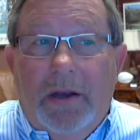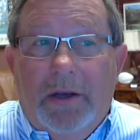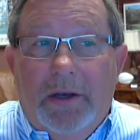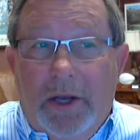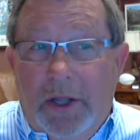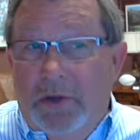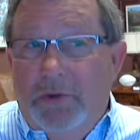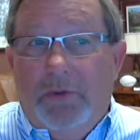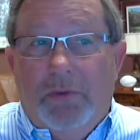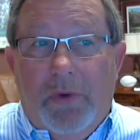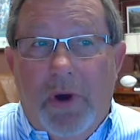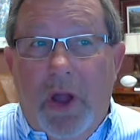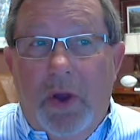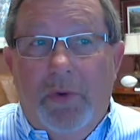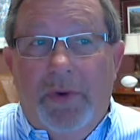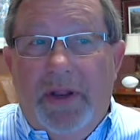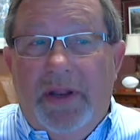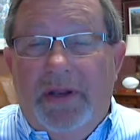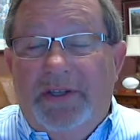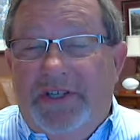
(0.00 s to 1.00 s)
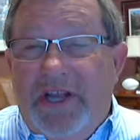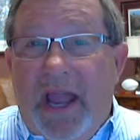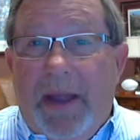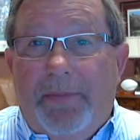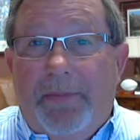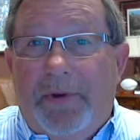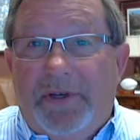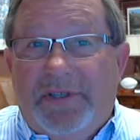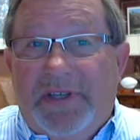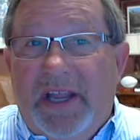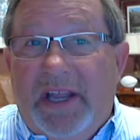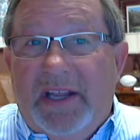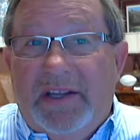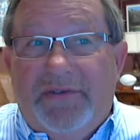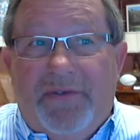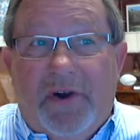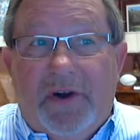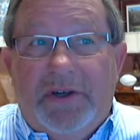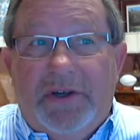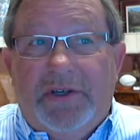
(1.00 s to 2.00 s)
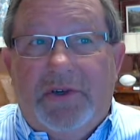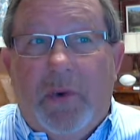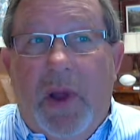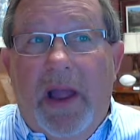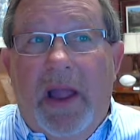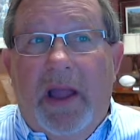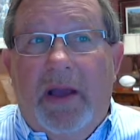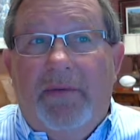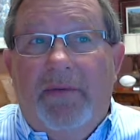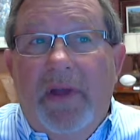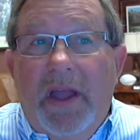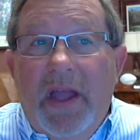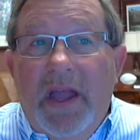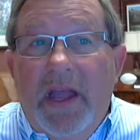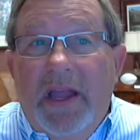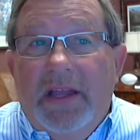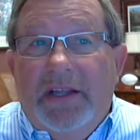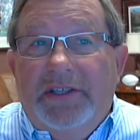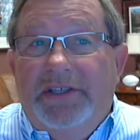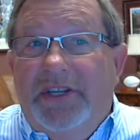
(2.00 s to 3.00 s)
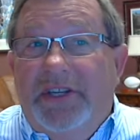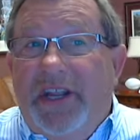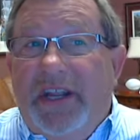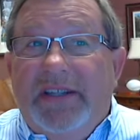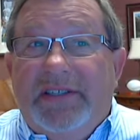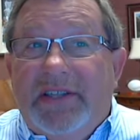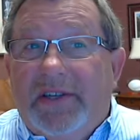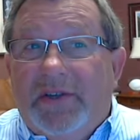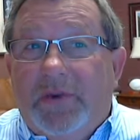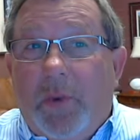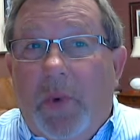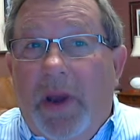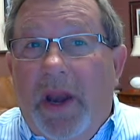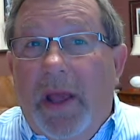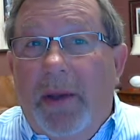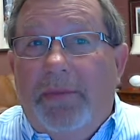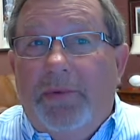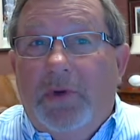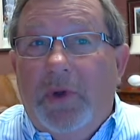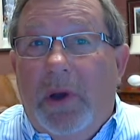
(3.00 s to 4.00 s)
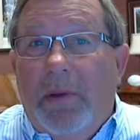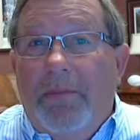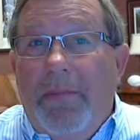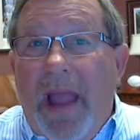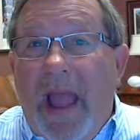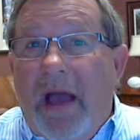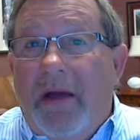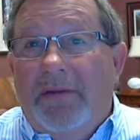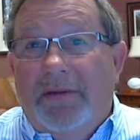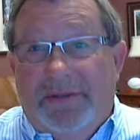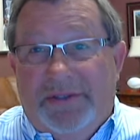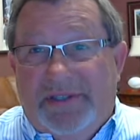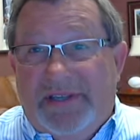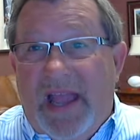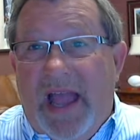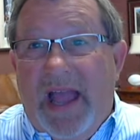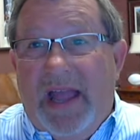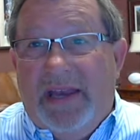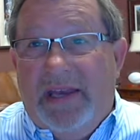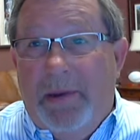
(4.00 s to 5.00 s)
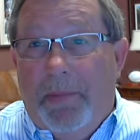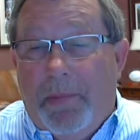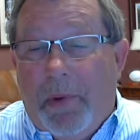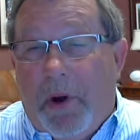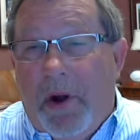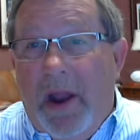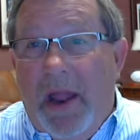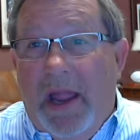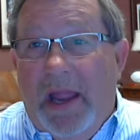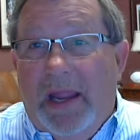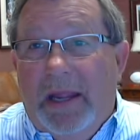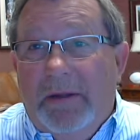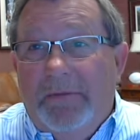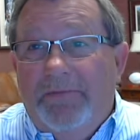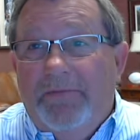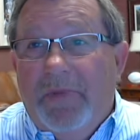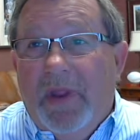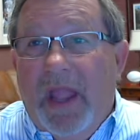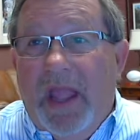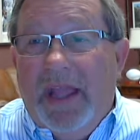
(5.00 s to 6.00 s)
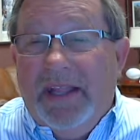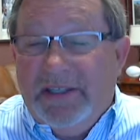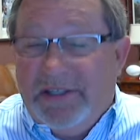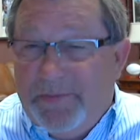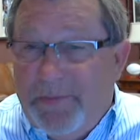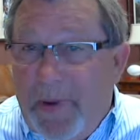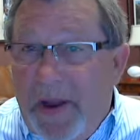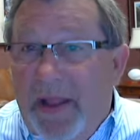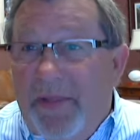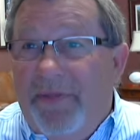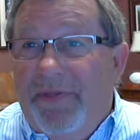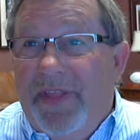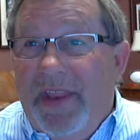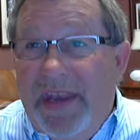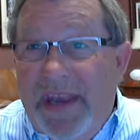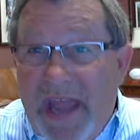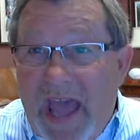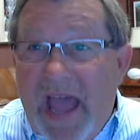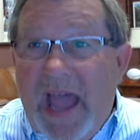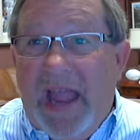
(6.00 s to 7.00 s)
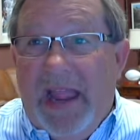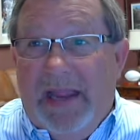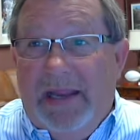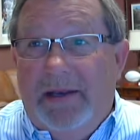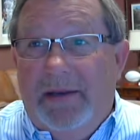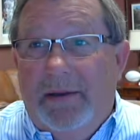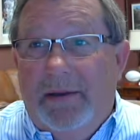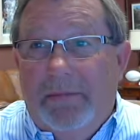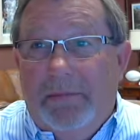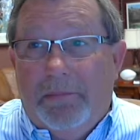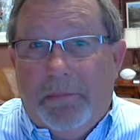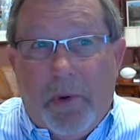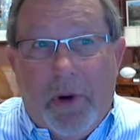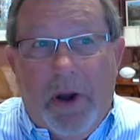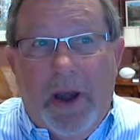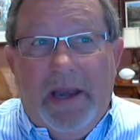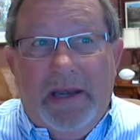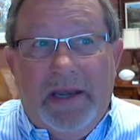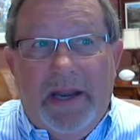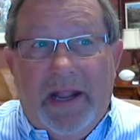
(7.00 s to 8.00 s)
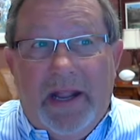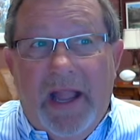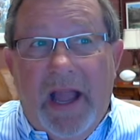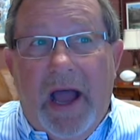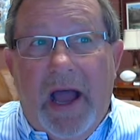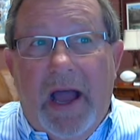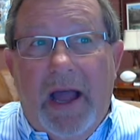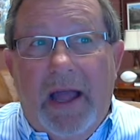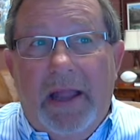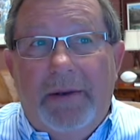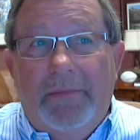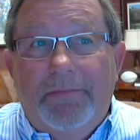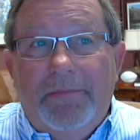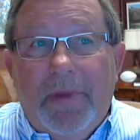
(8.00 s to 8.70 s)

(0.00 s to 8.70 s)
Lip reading: Luke wrote in chapter 6, verse 12, "Jesus went up to a mountainside to pray and spent the night praying to God."